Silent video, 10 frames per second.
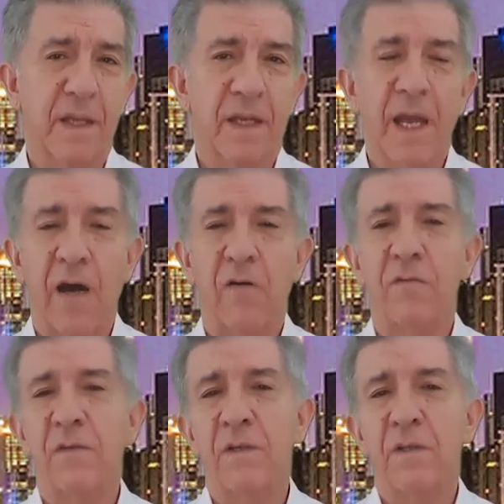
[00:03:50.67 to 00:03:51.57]

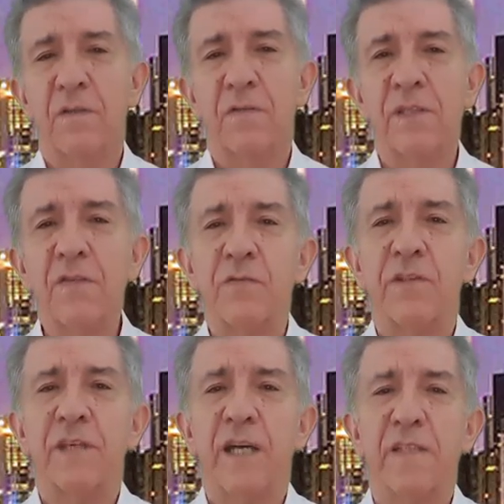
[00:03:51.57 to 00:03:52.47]
Now, to
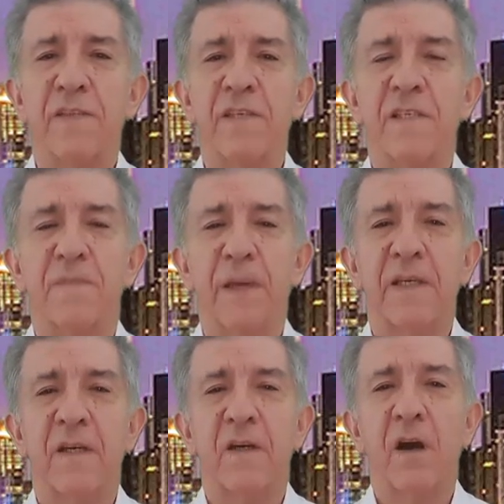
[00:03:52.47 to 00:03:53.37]
syncretize these
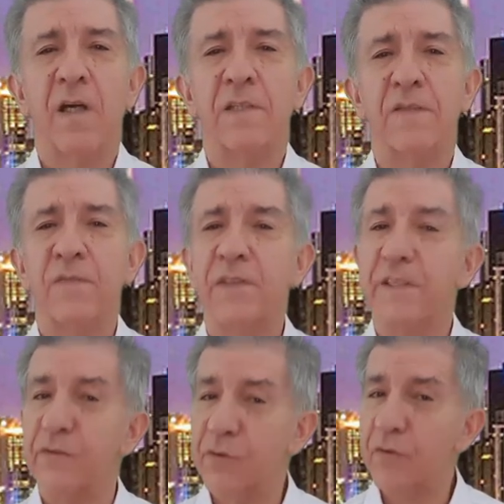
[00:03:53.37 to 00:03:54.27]
pagan gods with
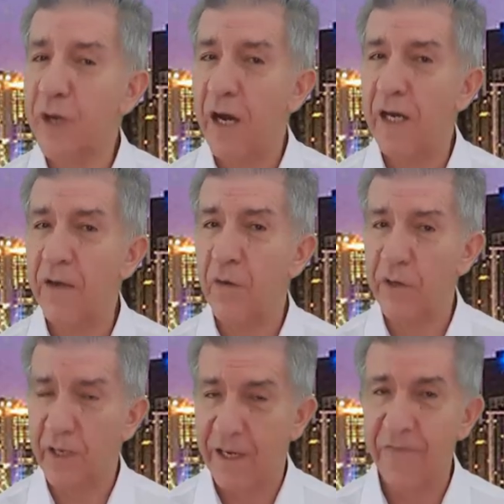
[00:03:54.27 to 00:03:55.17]
the true God
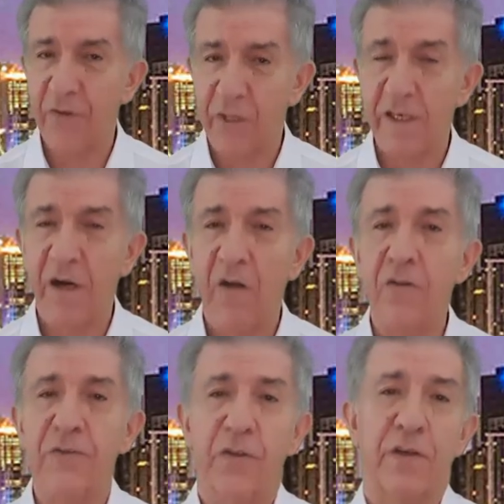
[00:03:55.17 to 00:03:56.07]
on a Catholic
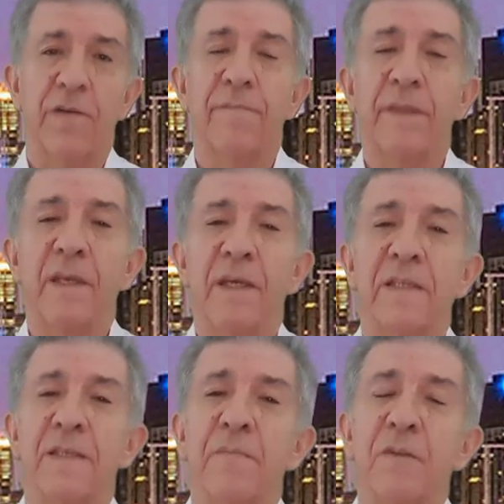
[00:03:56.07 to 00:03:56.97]
altar
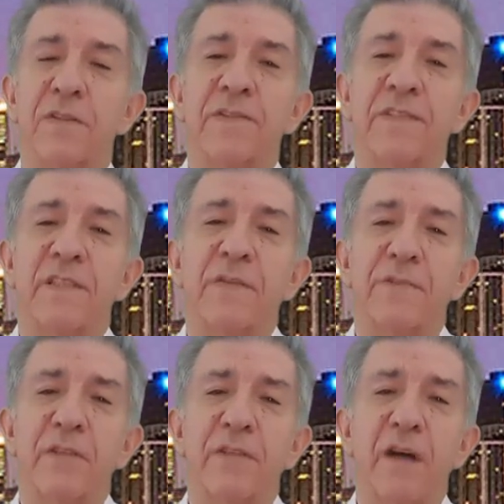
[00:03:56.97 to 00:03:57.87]
is a most
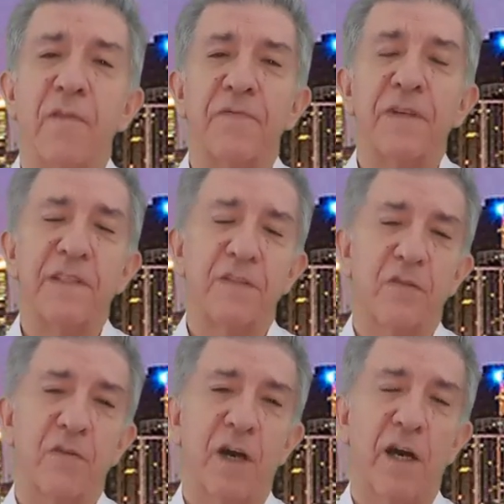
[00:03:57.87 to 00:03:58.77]
serious offense
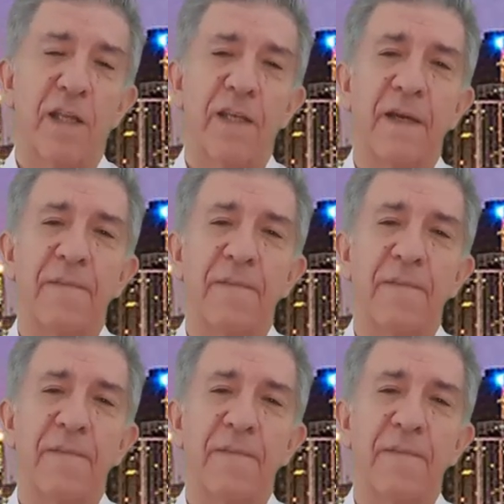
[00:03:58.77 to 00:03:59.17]
to God.